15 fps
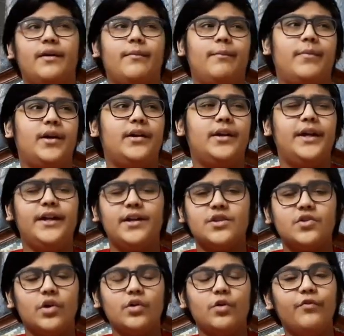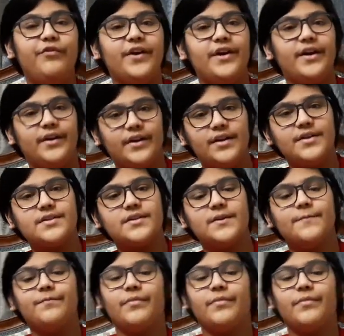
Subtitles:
but he does not know where it is,